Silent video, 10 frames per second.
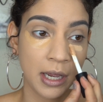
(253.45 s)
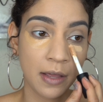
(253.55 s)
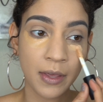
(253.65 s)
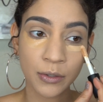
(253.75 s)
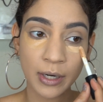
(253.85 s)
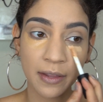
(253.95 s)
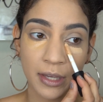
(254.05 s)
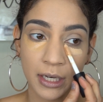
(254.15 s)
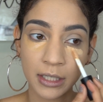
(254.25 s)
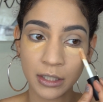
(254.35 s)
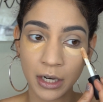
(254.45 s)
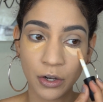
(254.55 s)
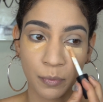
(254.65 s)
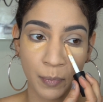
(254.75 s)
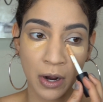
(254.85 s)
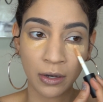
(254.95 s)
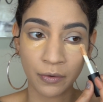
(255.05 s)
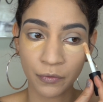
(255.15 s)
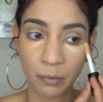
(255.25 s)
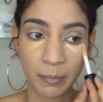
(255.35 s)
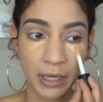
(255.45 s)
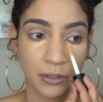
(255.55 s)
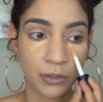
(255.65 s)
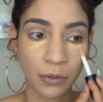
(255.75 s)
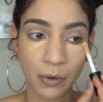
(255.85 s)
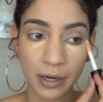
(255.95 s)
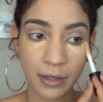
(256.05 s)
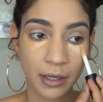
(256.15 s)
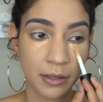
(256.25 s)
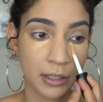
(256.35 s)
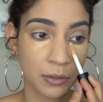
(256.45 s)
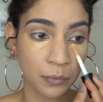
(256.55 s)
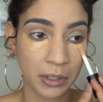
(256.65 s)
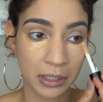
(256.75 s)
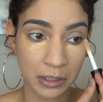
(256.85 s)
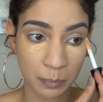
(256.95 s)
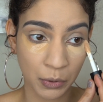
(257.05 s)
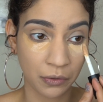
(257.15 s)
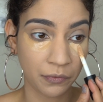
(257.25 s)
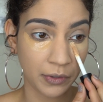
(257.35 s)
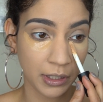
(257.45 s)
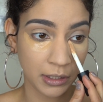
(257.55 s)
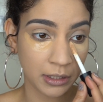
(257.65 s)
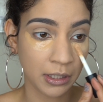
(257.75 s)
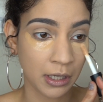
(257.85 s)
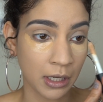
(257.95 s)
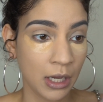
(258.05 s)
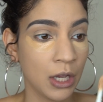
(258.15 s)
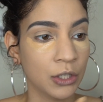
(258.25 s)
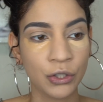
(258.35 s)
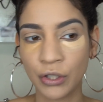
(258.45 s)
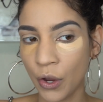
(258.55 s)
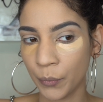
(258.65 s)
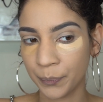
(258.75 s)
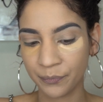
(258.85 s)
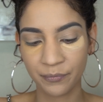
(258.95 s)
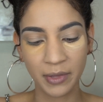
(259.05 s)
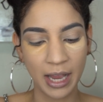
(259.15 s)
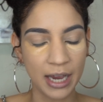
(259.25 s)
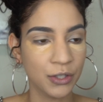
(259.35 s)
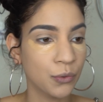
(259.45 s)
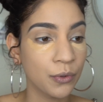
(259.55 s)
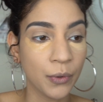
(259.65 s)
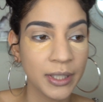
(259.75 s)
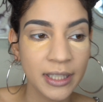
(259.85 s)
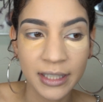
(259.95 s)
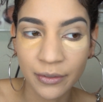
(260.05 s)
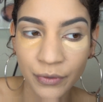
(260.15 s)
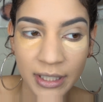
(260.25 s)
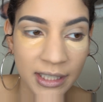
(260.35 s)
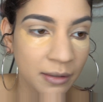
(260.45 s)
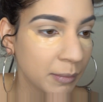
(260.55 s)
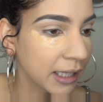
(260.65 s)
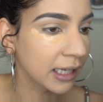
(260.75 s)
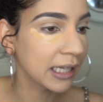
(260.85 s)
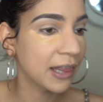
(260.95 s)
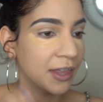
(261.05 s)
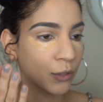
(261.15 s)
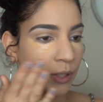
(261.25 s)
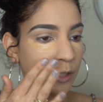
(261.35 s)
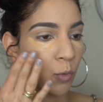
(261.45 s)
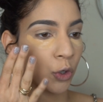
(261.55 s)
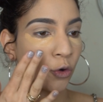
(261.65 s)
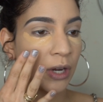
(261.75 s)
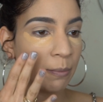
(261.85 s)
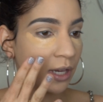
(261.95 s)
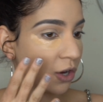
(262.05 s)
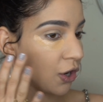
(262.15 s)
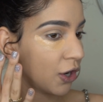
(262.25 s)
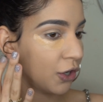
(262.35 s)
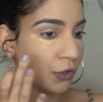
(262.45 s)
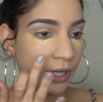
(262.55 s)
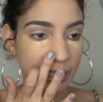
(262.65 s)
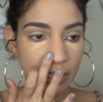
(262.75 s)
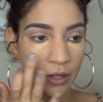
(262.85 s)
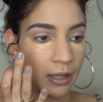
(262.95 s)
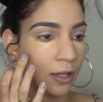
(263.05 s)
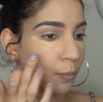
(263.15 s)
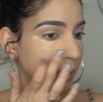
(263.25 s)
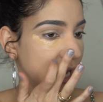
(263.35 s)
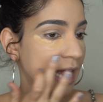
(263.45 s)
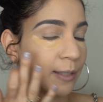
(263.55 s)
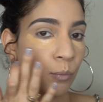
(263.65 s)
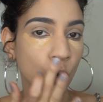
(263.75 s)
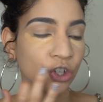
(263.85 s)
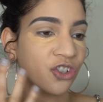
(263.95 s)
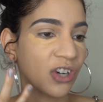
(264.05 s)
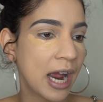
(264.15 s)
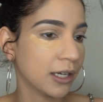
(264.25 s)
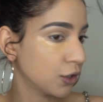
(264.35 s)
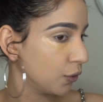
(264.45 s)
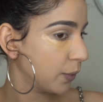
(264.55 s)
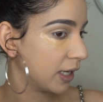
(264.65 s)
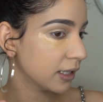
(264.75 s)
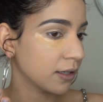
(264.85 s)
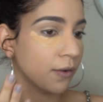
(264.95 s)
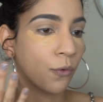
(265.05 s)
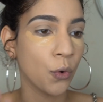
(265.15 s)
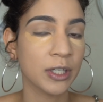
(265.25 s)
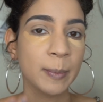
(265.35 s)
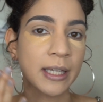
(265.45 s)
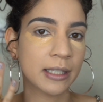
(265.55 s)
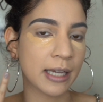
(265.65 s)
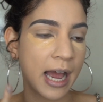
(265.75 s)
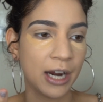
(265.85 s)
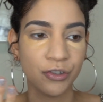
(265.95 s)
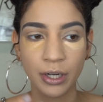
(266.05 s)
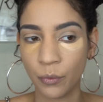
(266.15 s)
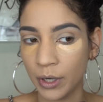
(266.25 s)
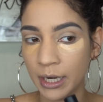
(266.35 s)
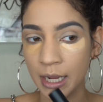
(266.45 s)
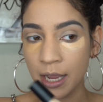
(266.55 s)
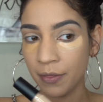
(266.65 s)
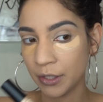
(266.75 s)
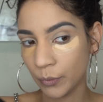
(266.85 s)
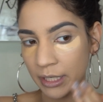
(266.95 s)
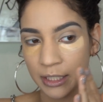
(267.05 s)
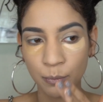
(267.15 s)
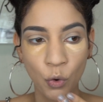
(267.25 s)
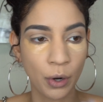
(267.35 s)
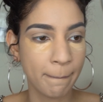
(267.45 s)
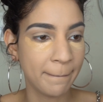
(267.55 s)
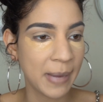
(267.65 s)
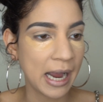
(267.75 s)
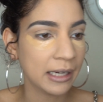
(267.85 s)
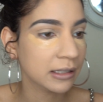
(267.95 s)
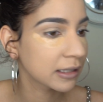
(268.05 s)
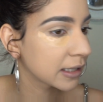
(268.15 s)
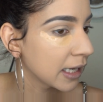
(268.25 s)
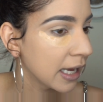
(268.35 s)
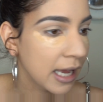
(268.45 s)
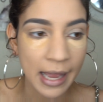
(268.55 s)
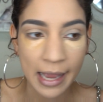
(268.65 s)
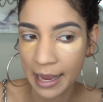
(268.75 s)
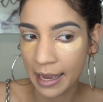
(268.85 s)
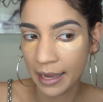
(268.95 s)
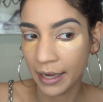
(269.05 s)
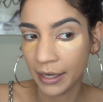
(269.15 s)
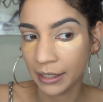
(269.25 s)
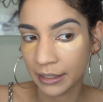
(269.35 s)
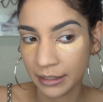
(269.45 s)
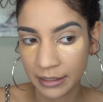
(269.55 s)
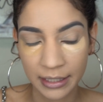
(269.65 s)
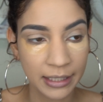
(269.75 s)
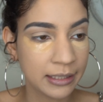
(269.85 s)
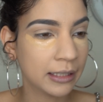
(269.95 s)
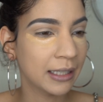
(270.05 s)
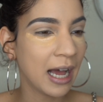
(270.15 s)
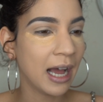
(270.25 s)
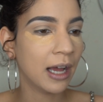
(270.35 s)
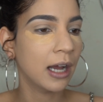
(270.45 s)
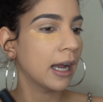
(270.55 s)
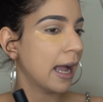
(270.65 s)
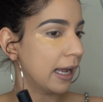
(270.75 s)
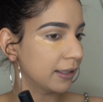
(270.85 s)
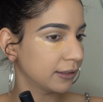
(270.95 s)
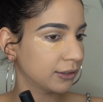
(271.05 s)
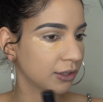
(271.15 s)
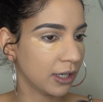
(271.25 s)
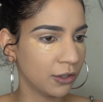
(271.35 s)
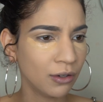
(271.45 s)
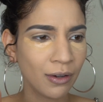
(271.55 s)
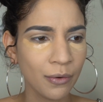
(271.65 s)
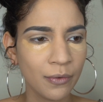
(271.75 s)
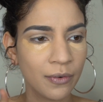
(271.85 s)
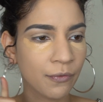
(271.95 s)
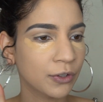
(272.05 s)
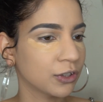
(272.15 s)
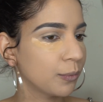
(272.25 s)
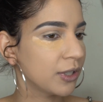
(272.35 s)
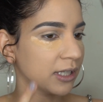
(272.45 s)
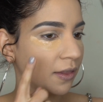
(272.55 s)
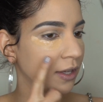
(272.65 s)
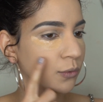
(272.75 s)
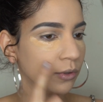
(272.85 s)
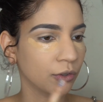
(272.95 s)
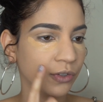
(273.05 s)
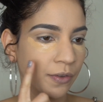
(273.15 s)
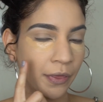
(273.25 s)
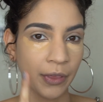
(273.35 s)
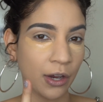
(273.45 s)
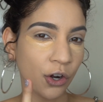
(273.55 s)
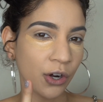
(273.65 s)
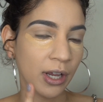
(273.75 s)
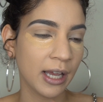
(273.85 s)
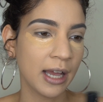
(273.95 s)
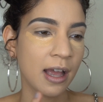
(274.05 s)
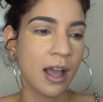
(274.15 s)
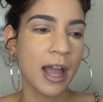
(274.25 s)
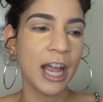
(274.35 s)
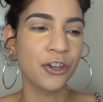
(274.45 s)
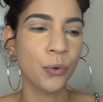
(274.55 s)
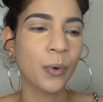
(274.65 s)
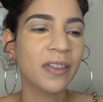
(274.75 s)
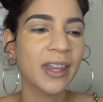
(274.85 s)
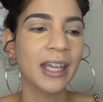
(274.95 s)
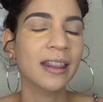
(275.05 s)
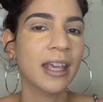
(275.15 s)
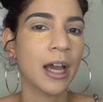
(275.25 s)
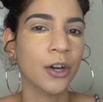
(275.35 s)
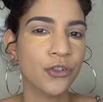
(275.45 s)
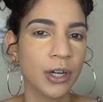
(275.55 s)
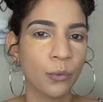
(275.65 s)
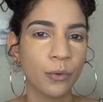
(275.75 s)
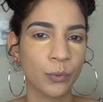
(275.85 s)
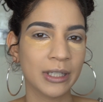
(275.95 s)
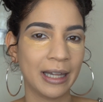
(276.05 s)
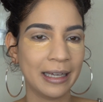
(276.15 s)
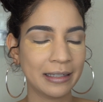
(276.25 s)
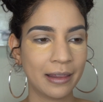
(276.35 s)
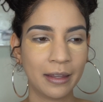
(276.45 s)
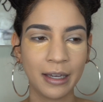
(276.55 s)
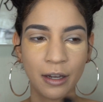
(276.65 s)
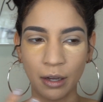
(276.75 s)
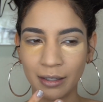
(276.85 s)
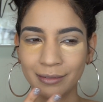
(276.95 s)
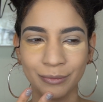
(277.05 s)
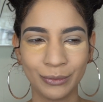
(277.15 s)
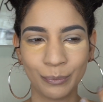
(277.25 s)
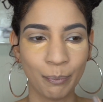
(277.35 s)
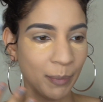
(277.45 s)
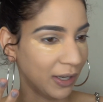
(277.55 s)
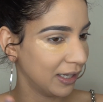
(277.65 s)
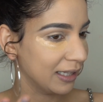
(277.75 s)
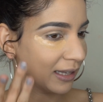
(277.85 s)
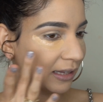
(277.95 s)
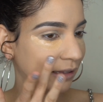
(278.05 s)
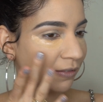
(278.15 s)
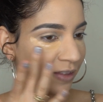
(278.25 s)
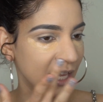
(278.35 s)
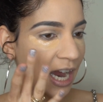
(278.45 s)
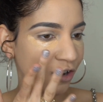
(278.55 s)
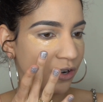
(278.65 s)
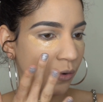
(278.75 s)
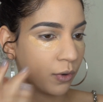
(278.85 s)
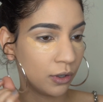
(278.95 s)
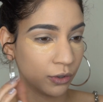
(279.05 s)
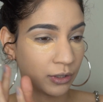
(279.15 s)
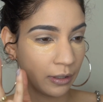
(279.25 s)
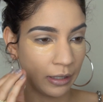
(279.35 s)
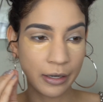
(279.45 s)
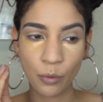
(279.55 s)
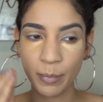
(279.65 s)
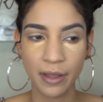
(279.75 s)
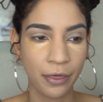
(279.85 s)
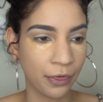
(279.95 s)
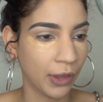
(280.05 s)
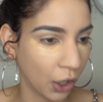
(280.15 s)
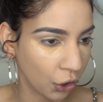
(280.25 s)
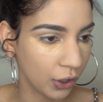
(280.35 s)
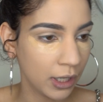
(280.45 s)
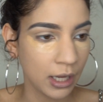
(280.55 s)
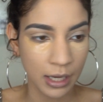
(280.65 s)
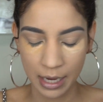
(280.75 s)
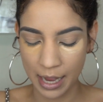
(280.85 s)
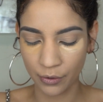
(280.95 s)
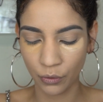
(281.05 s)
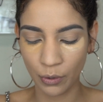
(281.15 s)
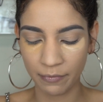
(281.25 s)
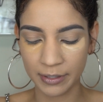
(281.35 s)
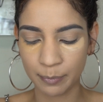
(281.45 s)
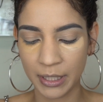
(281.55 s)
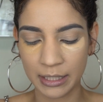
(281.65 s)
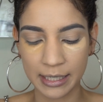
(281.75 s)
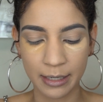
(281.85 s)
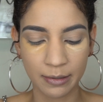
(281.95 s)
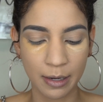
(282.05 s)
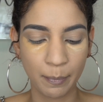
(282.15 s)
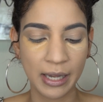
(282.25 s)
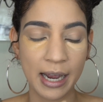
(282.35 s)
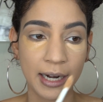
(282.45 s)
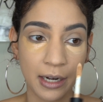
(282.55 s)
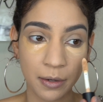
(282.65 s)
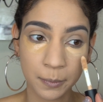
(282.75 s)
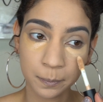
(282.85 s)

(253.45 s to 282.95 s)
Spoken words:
and this one I think is a good color for me, so I think this one is perfect. So I do notice a difference immediately. This one is more creamier. You can tell a little bit, it has more shine to it, of course, because it's a hydrating one. This one is more matte, and it's not as, you know, for some reason this one looks thicker, and you would think the hydrating one was less thick, but the hydrating one looks a little bit thicker. I don't know if it's because I applied